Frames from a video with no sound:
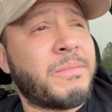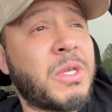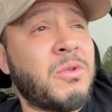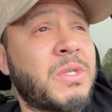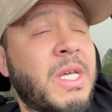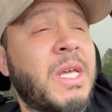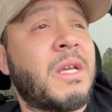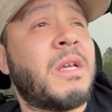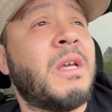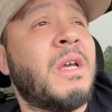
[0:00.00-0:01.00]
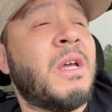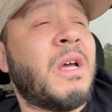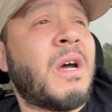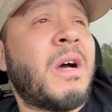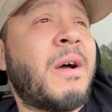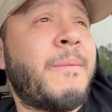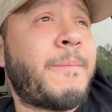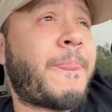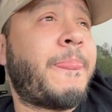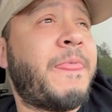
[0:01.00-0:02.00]
using
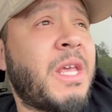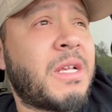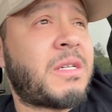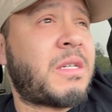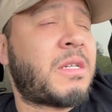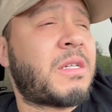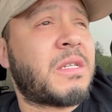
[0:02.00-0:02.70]
this